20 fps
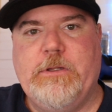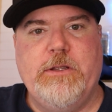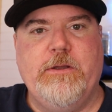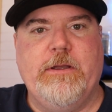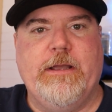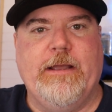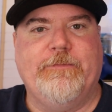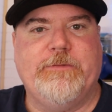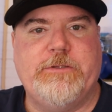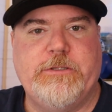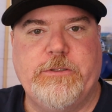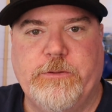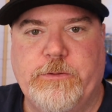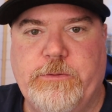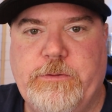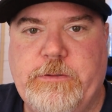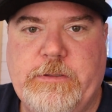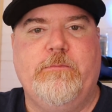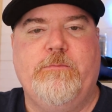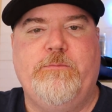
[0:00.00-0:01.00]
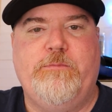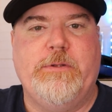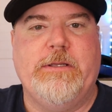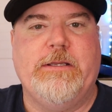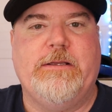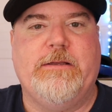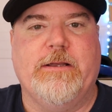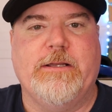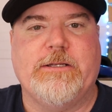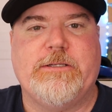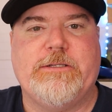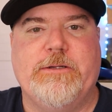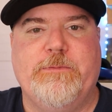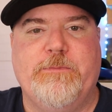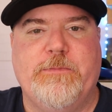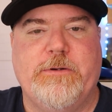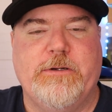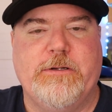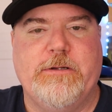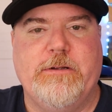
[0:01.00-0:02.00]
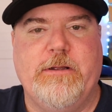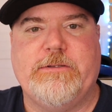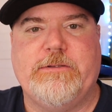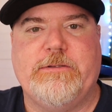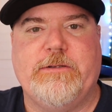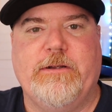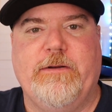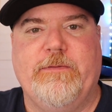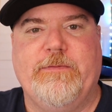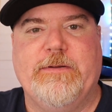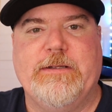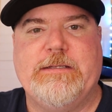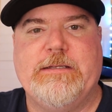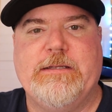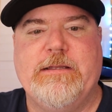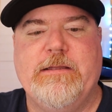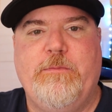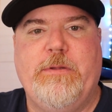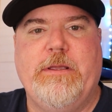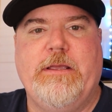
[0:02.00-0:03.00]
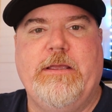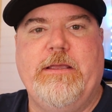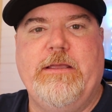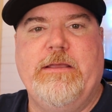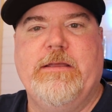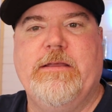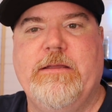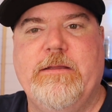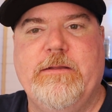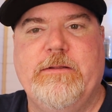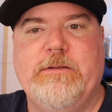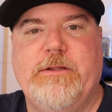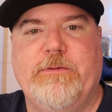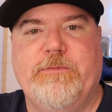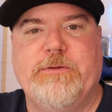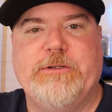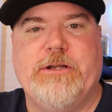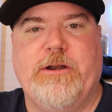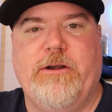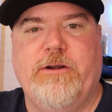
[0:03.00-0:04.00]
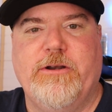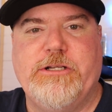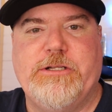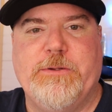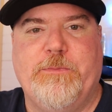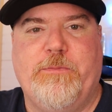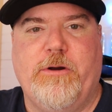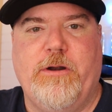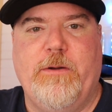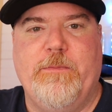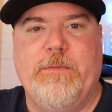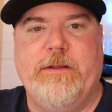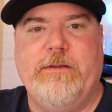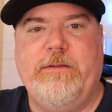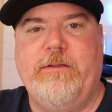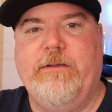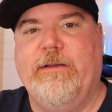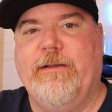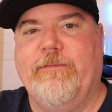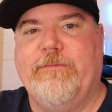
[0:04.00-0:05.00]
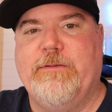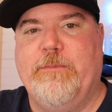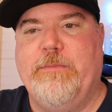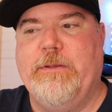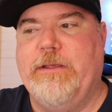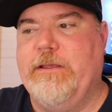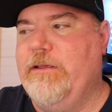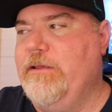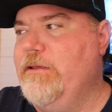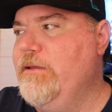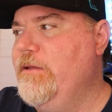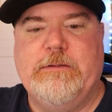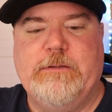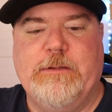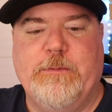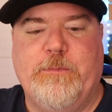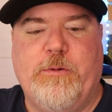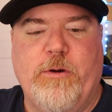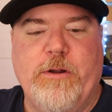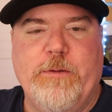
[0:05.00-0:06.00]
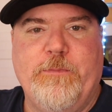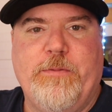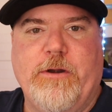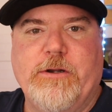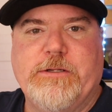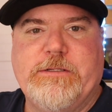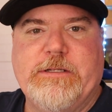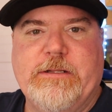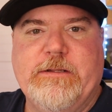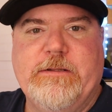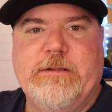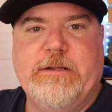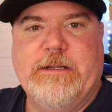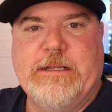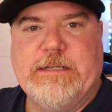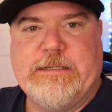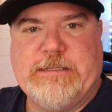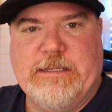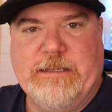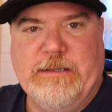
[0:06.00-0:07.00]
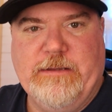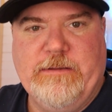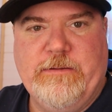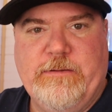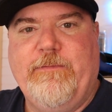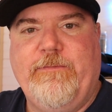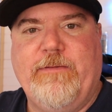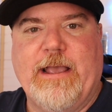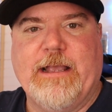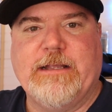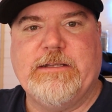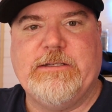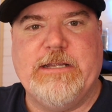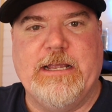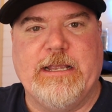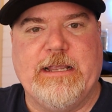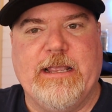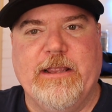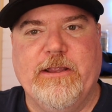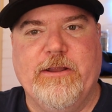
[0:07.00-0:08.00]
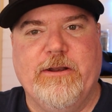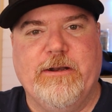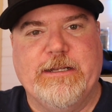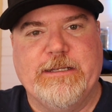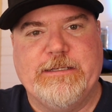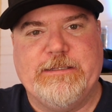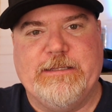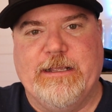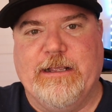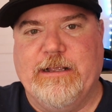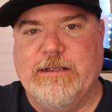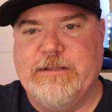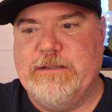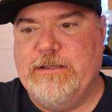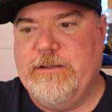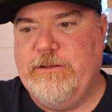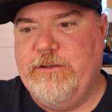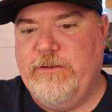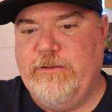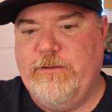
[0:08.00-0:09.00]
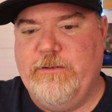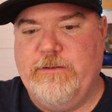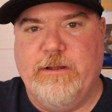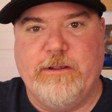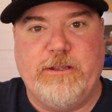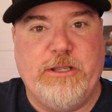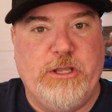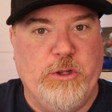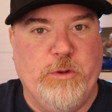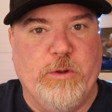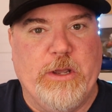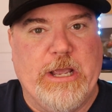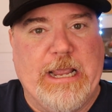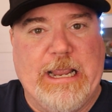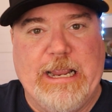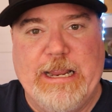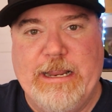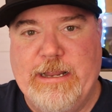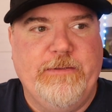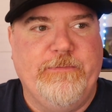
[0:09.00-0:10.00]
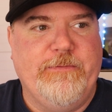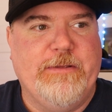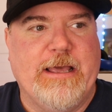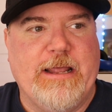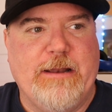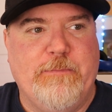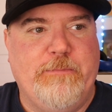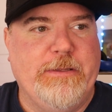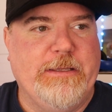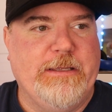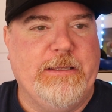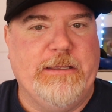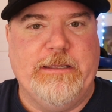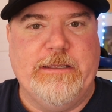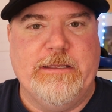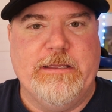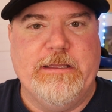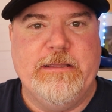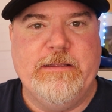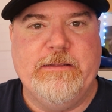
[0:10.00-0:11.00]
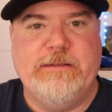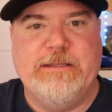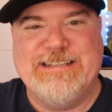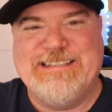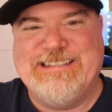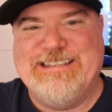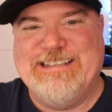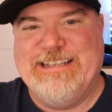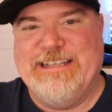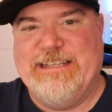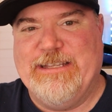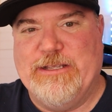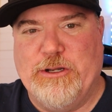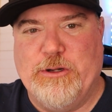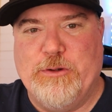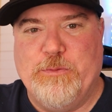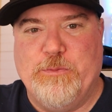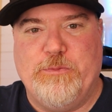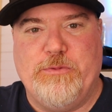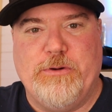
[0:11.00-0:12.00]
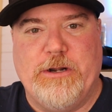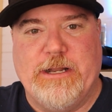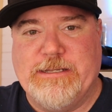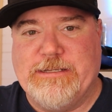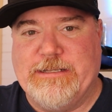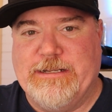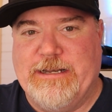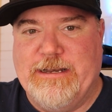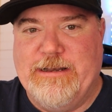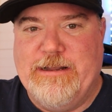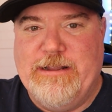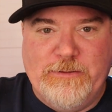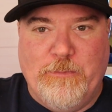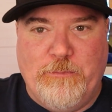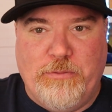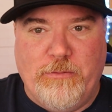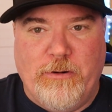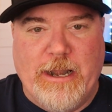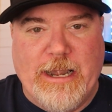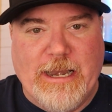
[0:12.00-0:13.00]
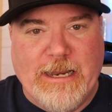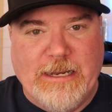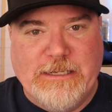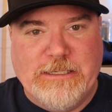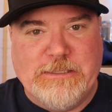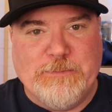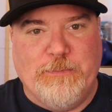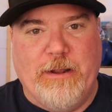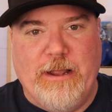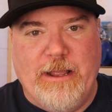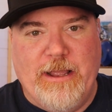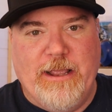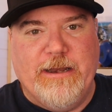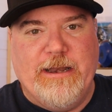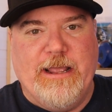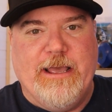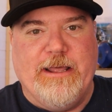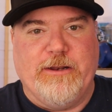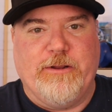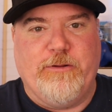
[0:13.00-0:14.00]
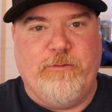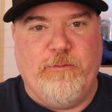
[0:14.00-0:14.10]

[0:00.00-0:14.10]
You have to be customer service, be the returns department. You have to be the point person listing, fact checking your listings, QA. You've got to be the CEO and president, the brains behind how to